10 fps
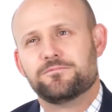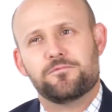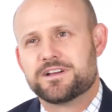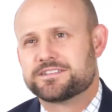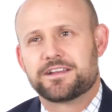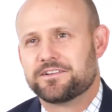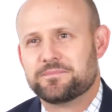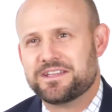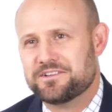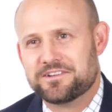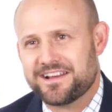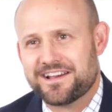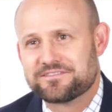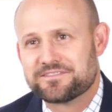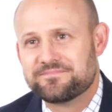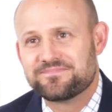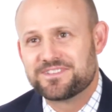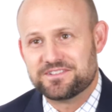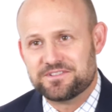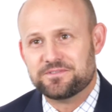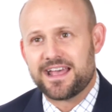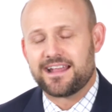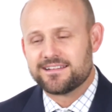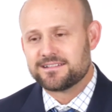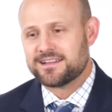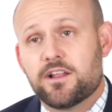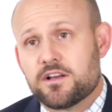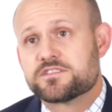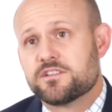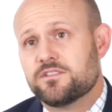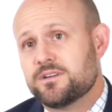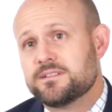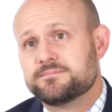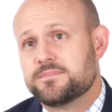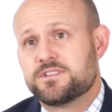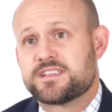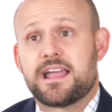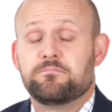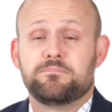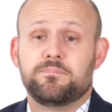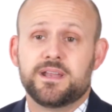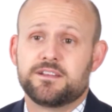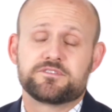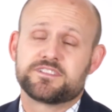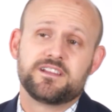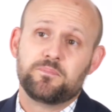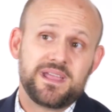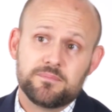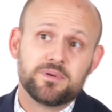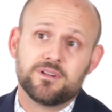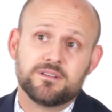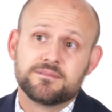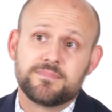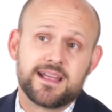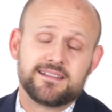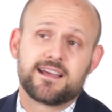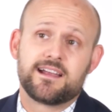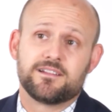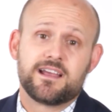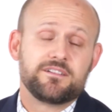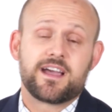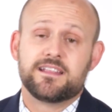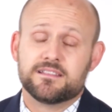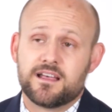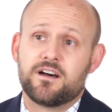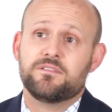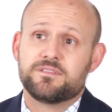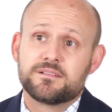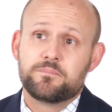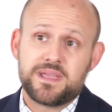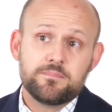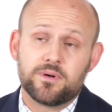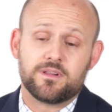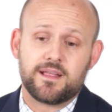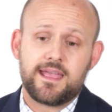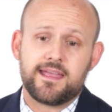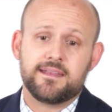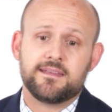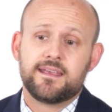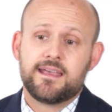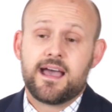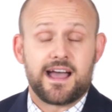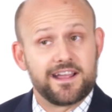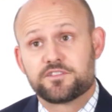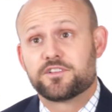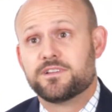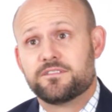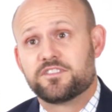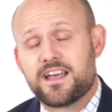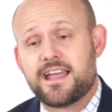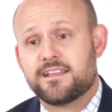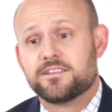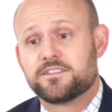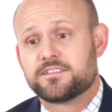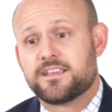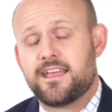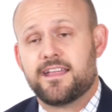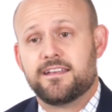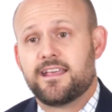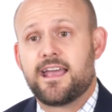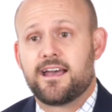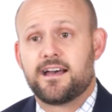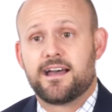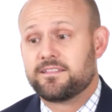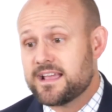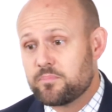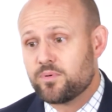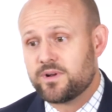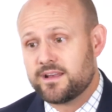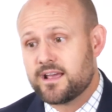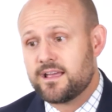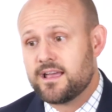wasn't going to be good enough to do that. I'd also just, I've been interested in people my entire life. I love people and I also love science. And uh, at that point,